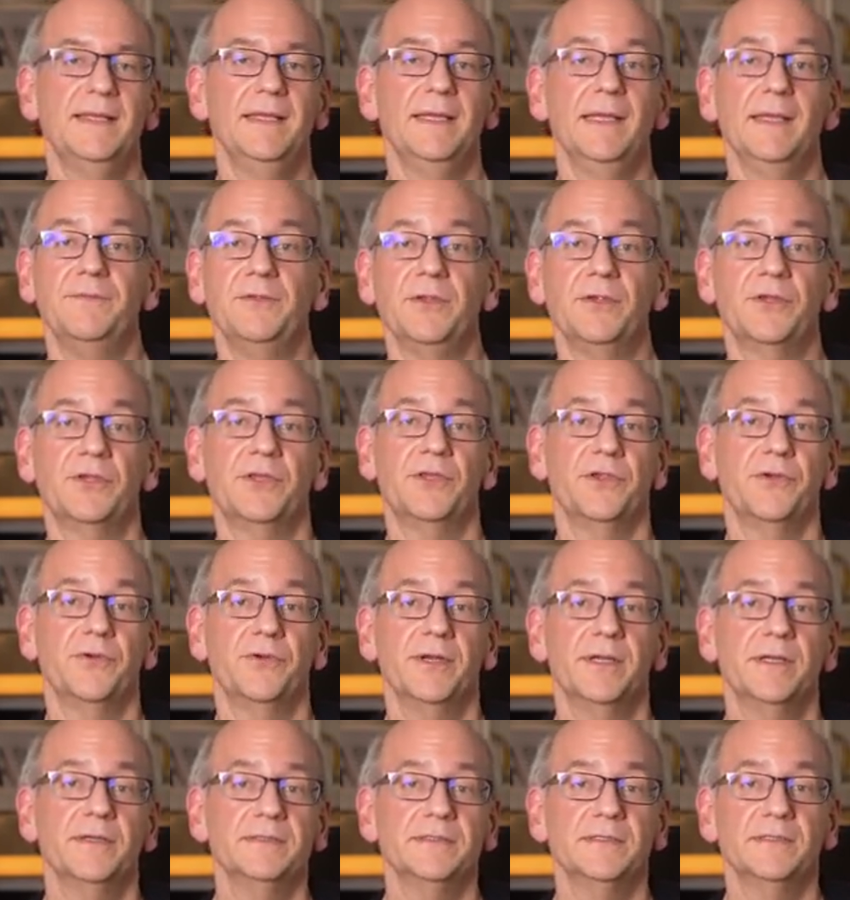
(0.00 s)
If you're
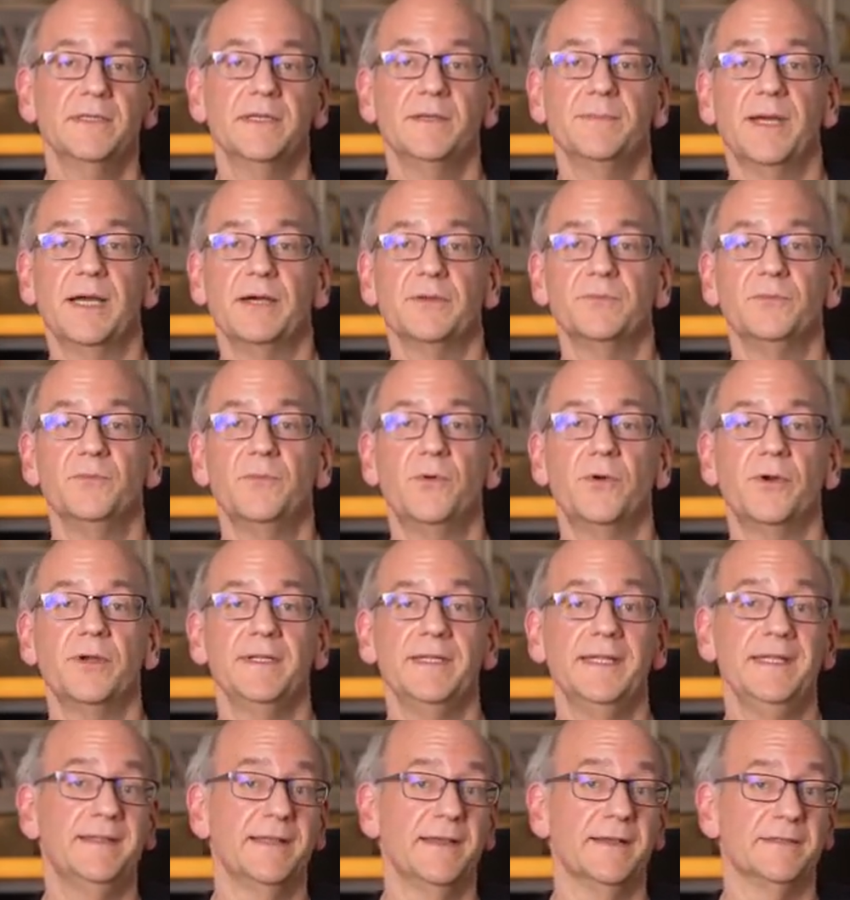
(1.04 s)
curious about more
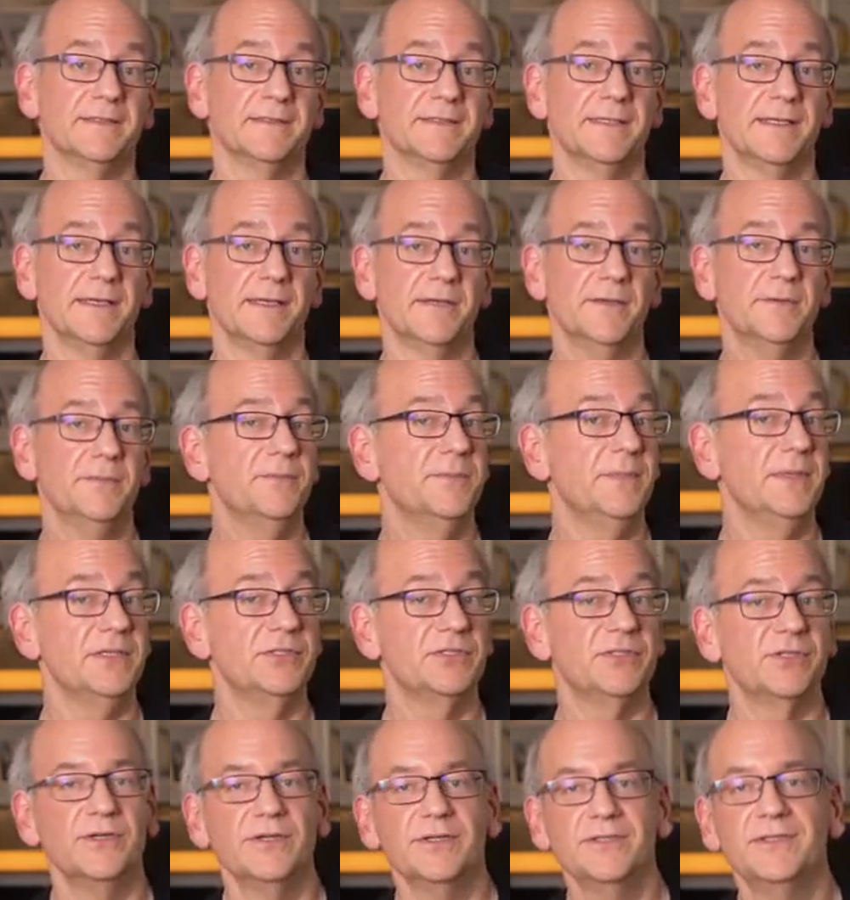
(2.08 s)
details there, be
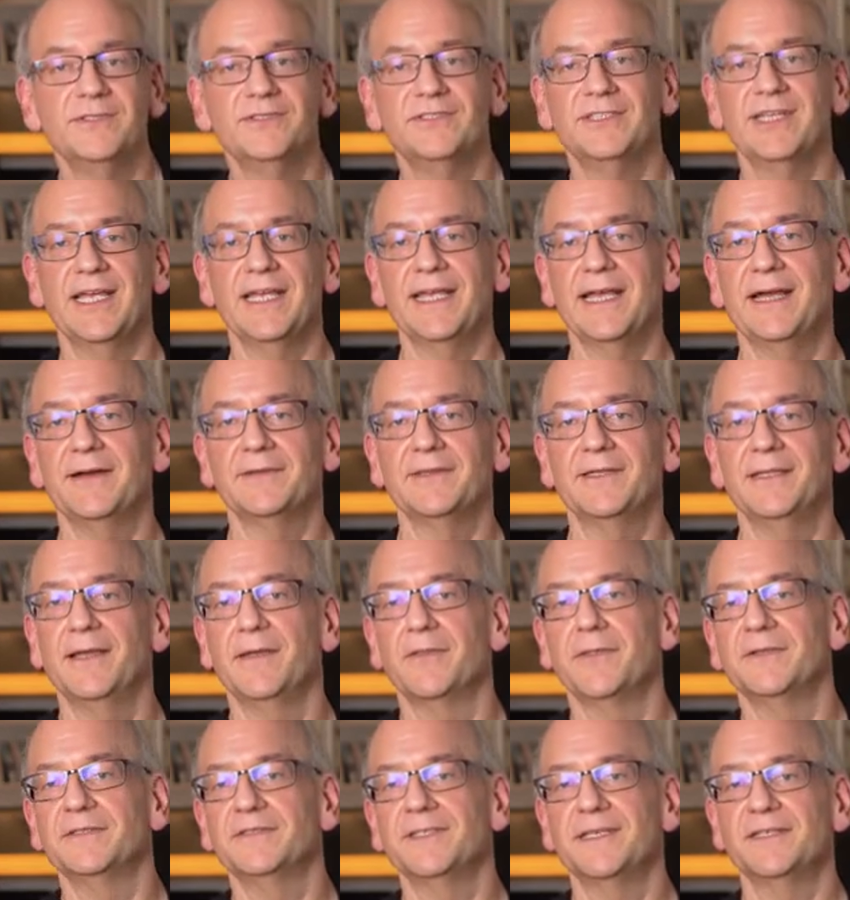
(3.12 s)
sure to check out the
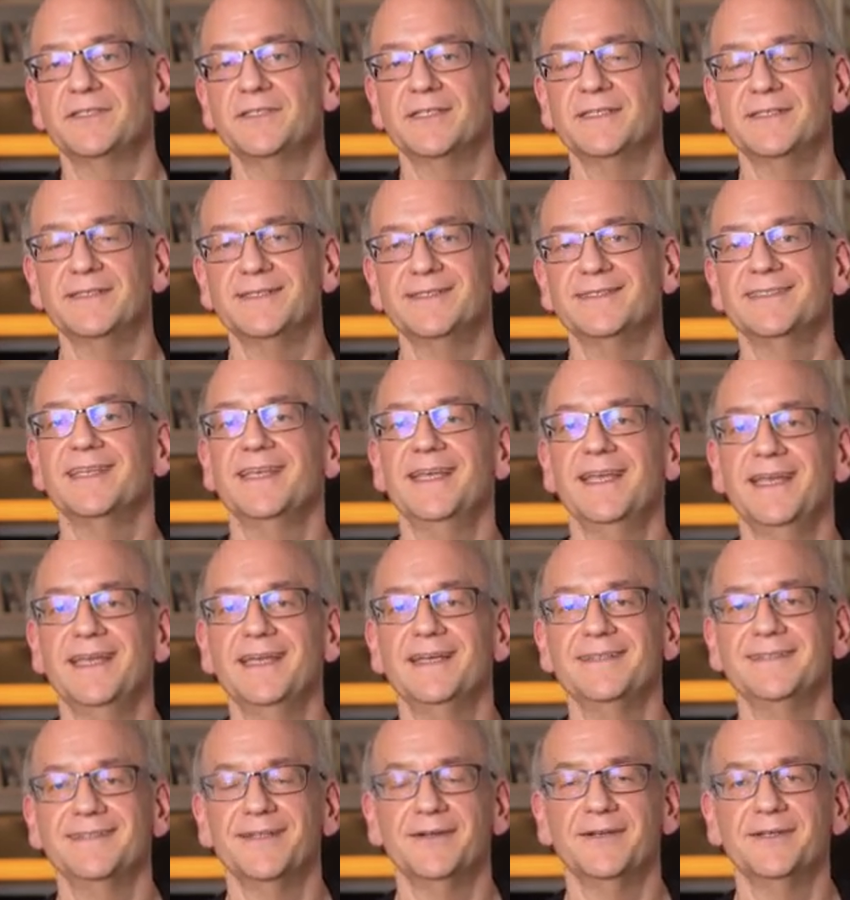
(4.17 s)
other sessions
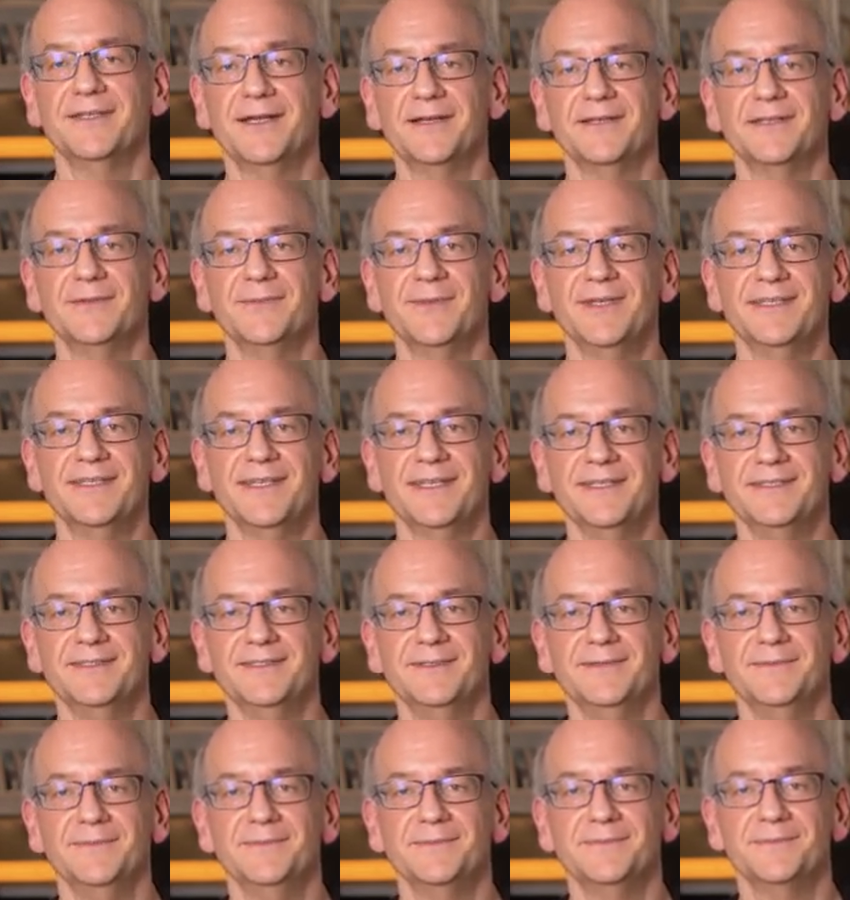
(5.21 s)
and our
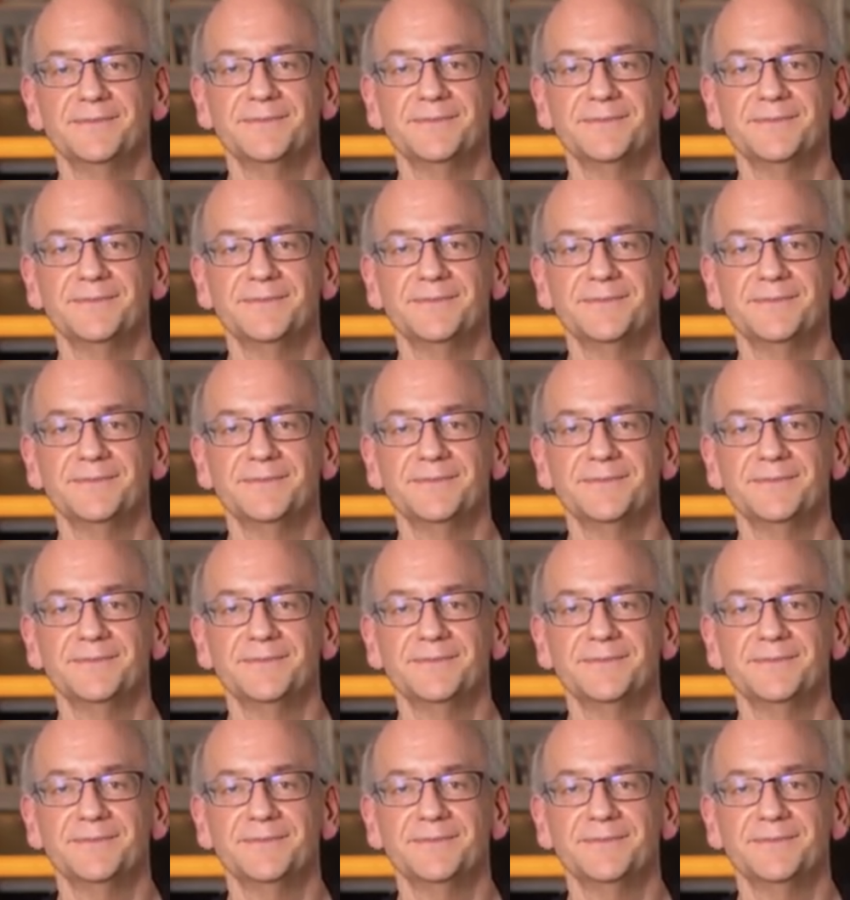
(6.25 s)
documentation.